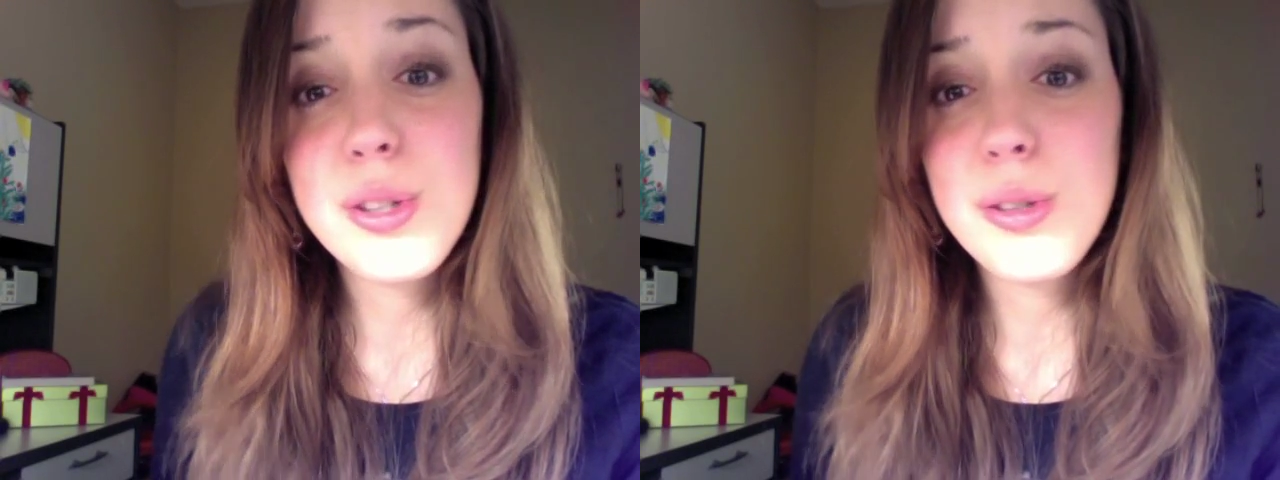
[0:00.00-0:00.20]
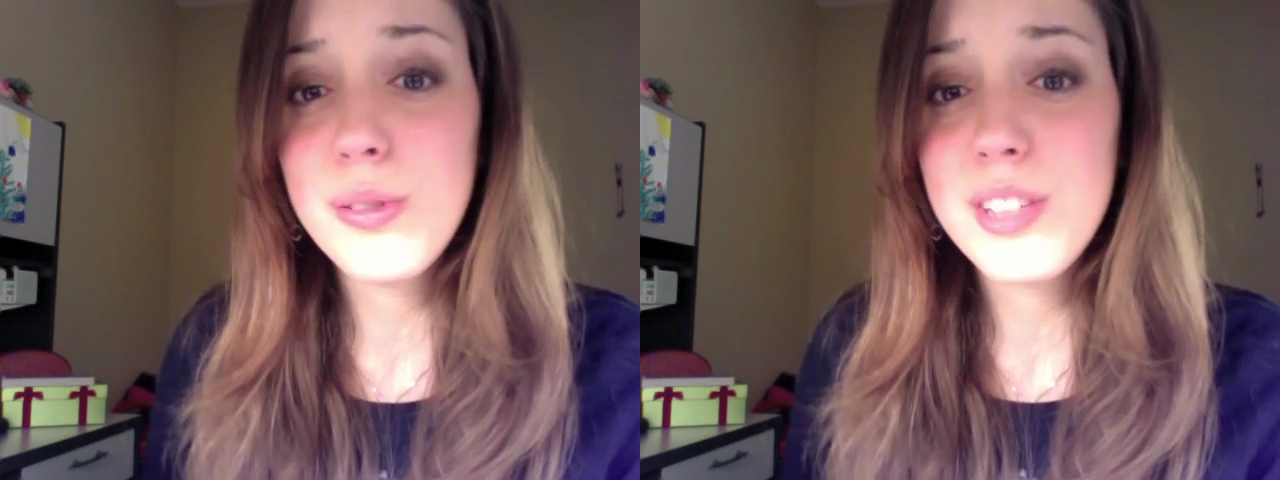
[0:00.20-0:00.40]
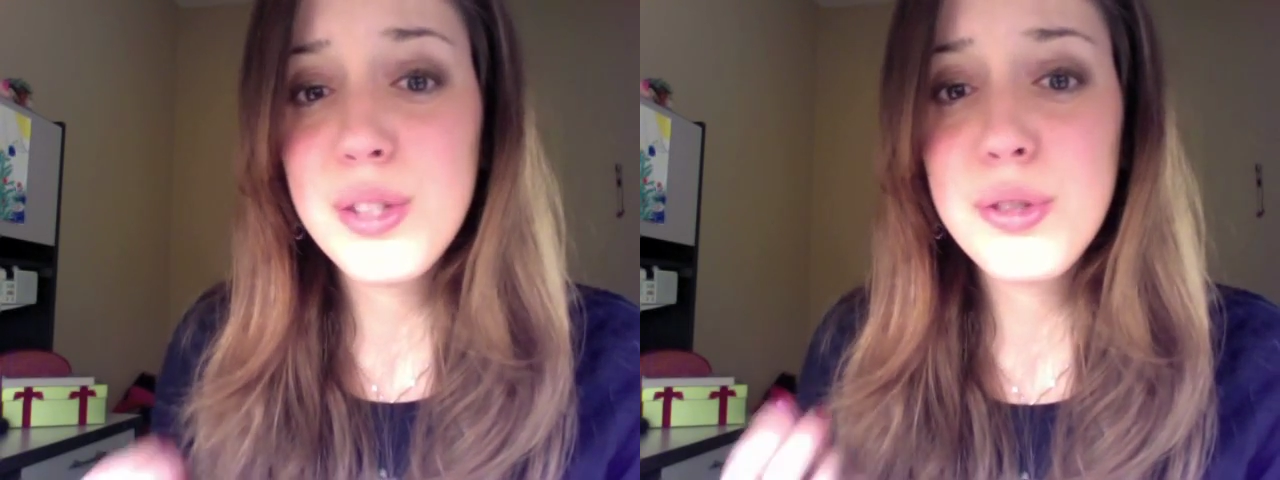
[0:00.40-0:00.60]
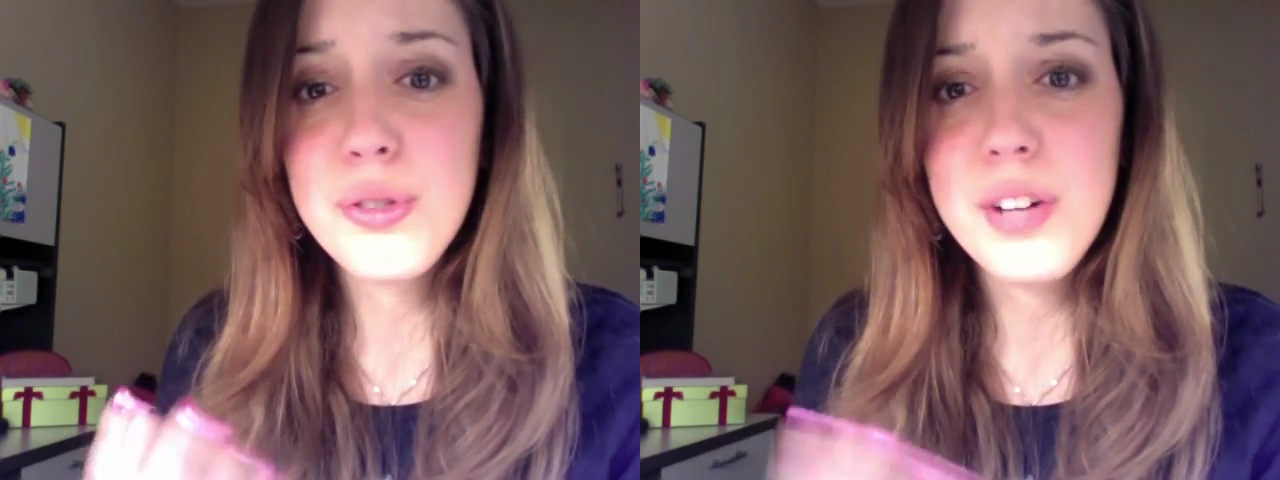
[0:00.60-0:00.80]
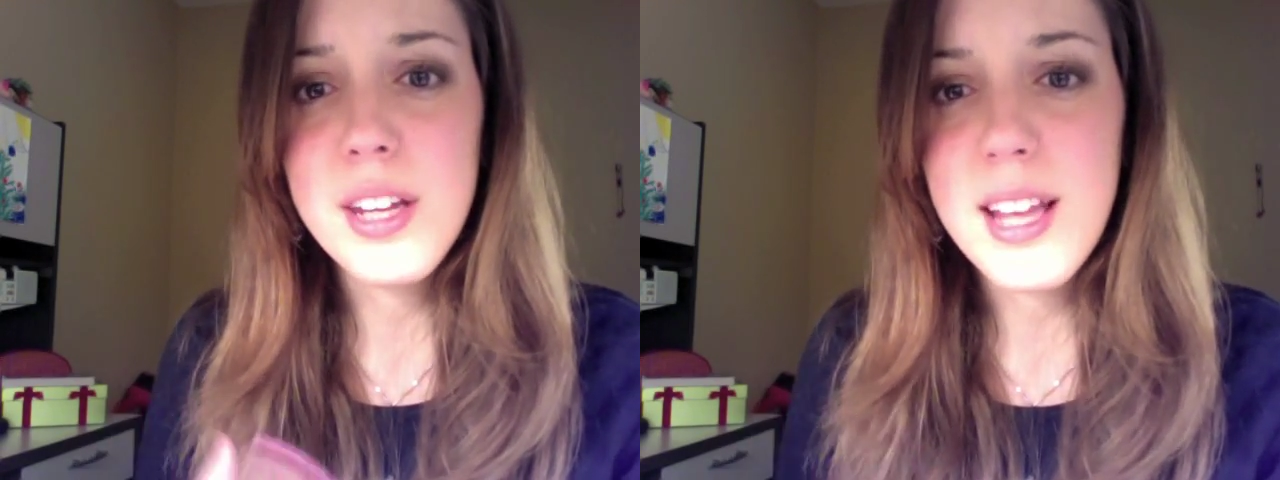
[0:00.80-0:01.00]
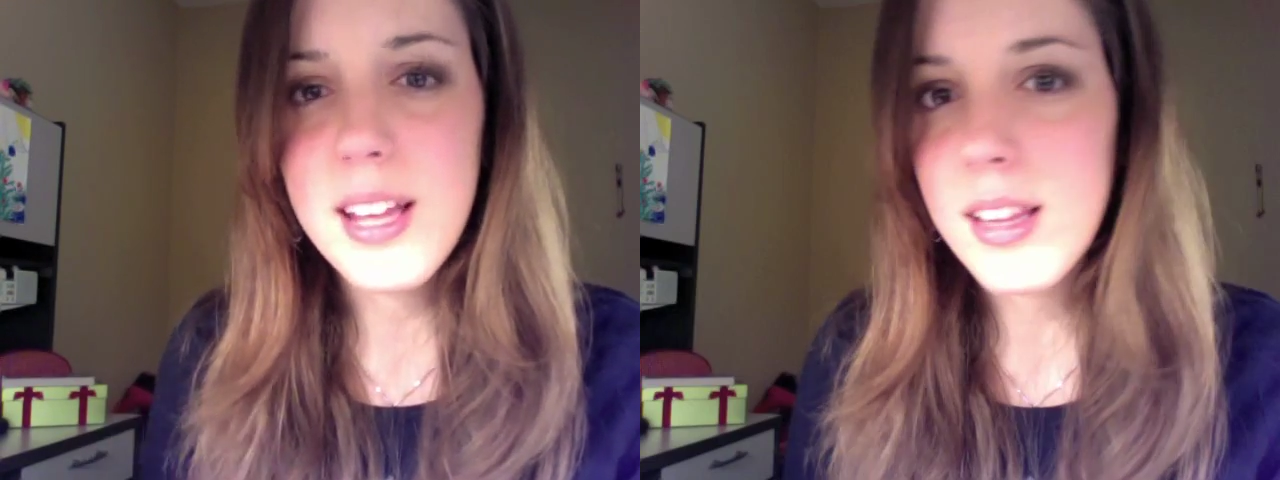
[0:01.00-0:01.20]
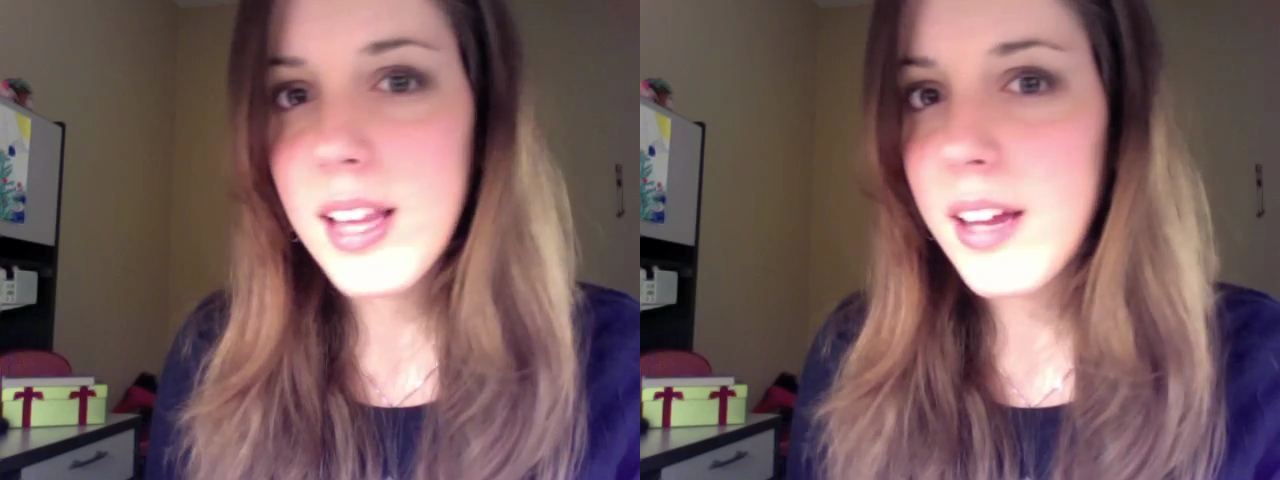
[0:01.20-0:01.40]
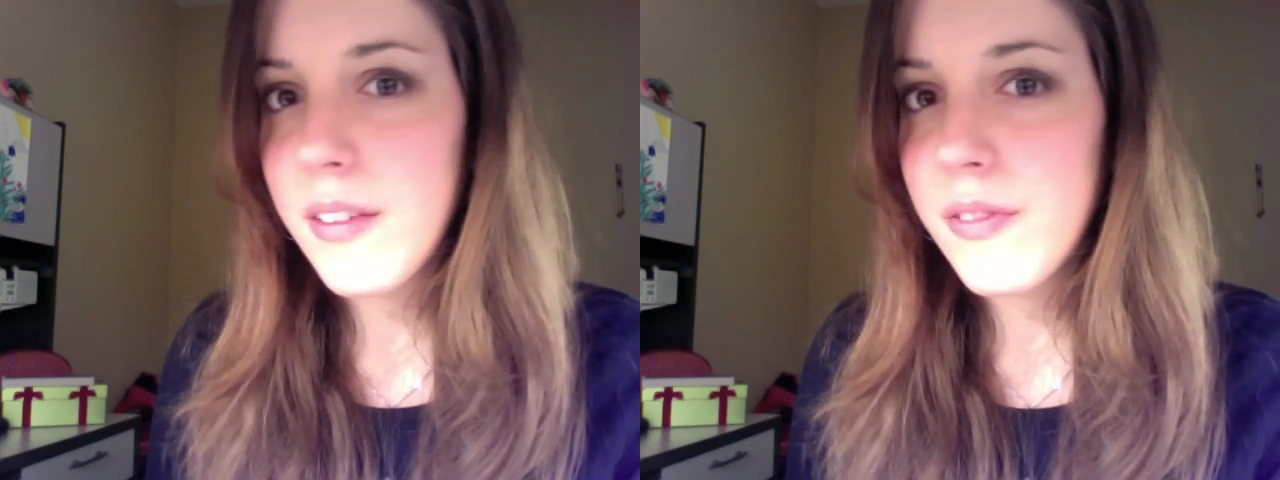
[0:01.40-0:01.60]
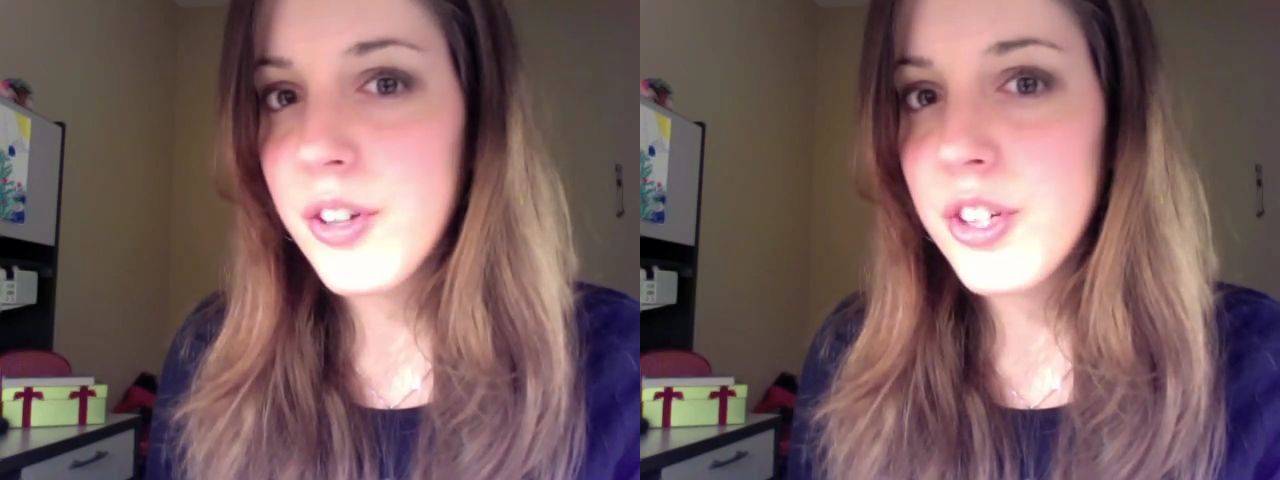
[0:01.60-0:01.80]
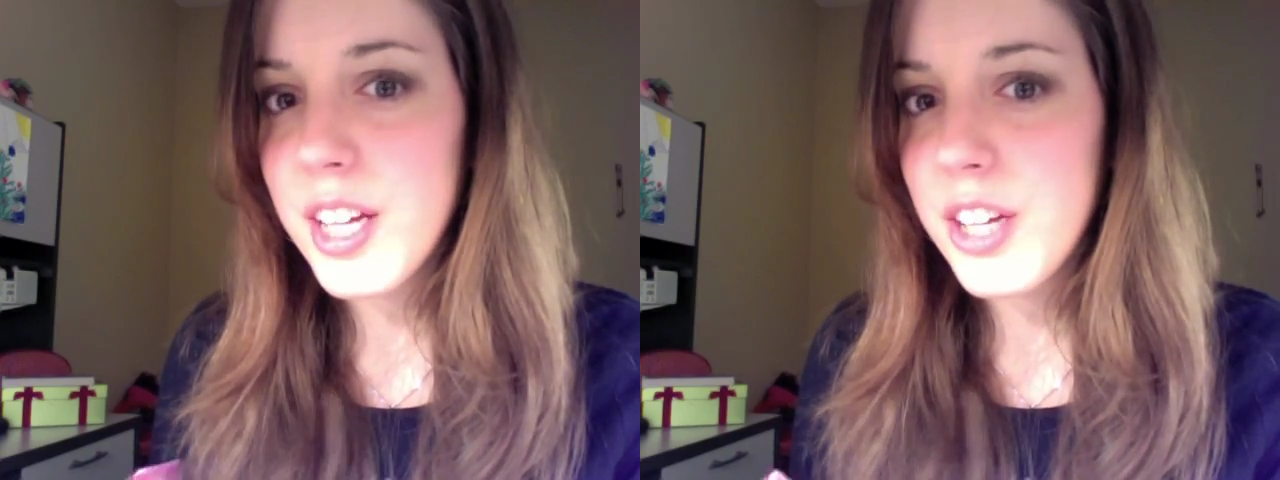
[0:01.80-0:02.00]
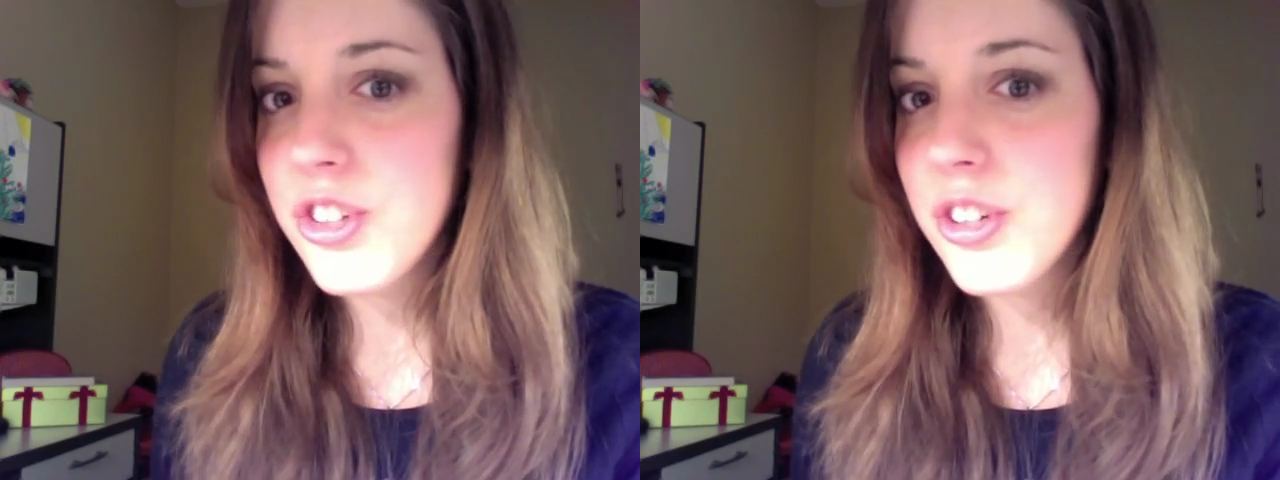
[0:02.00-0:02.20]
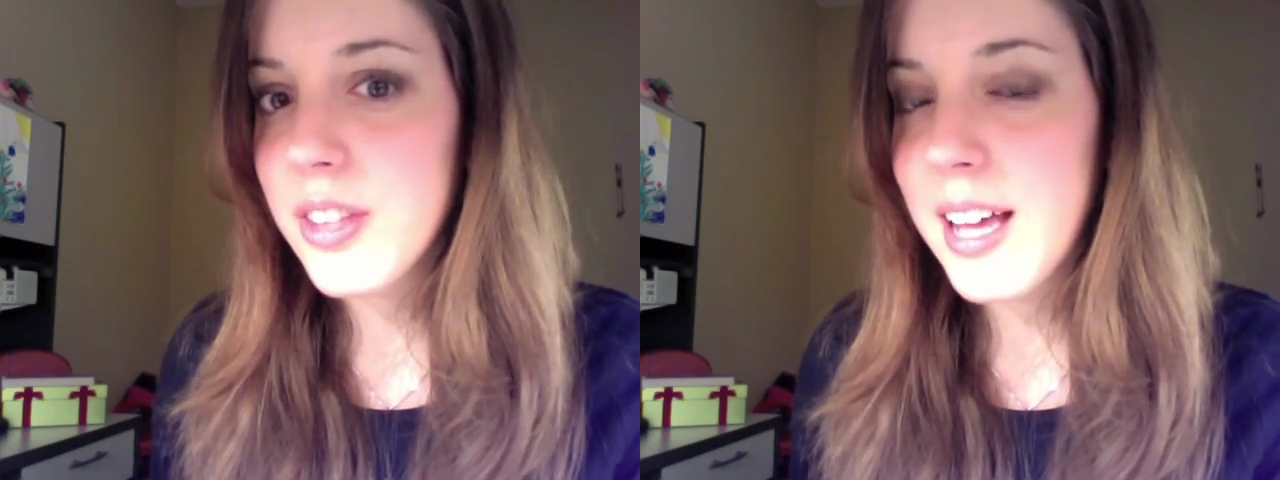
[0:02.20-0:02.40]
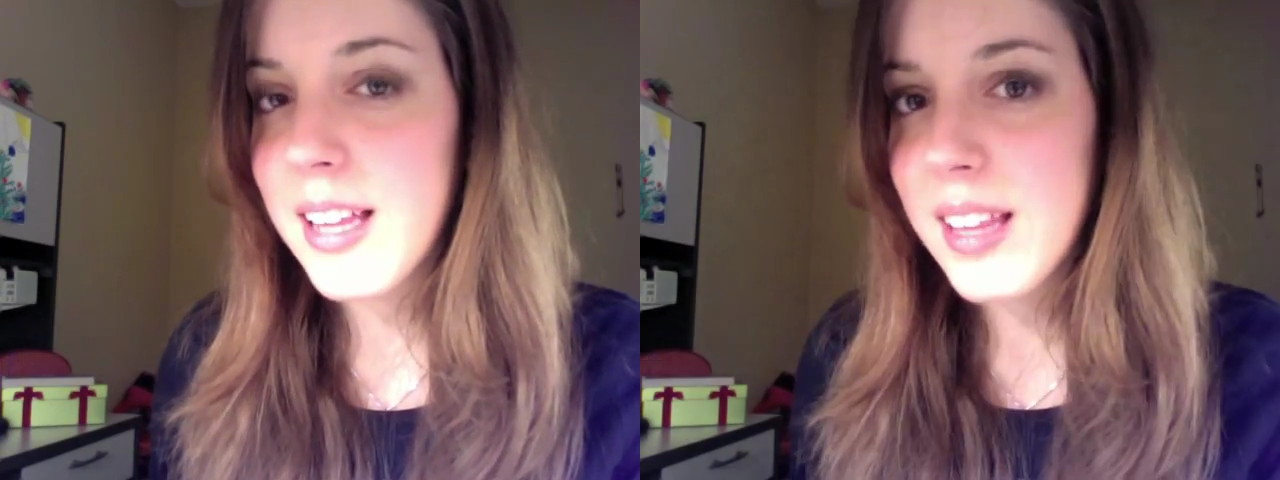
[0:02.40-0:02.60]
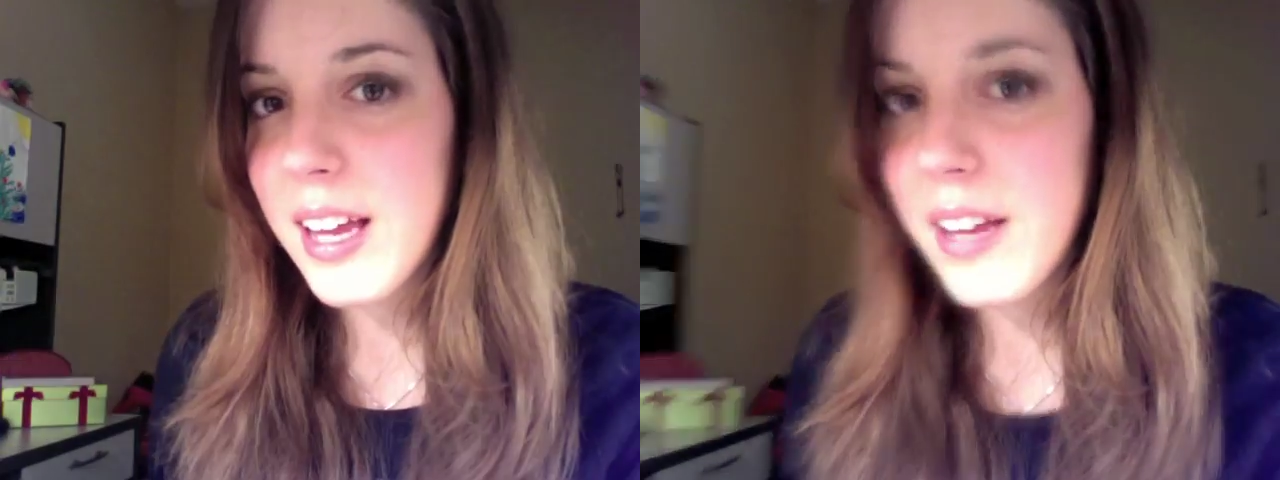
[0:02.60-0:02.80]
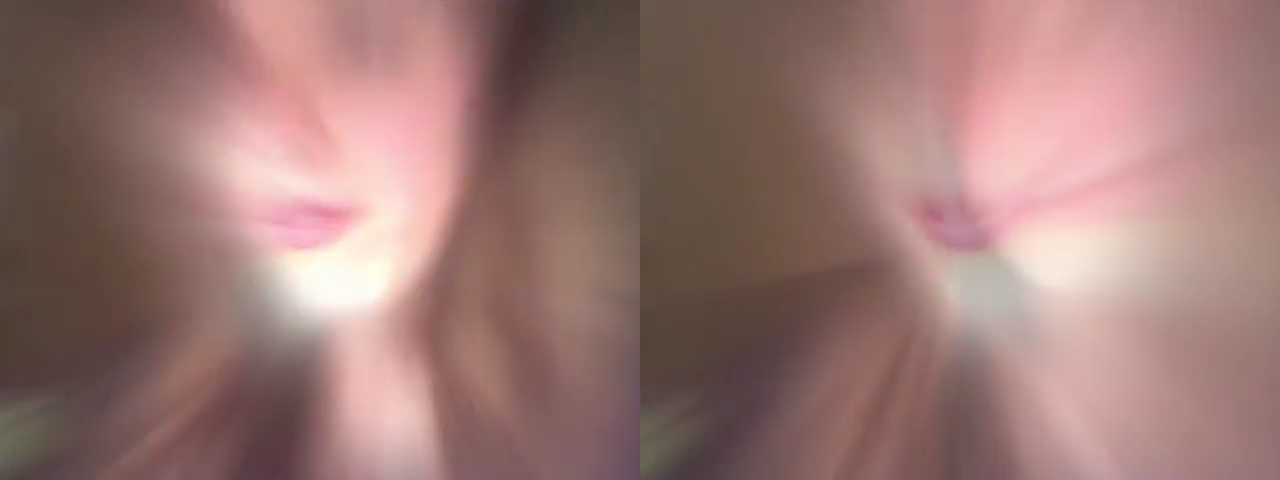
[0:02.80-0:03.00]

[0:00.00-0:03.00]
destroy that life or to injure that life.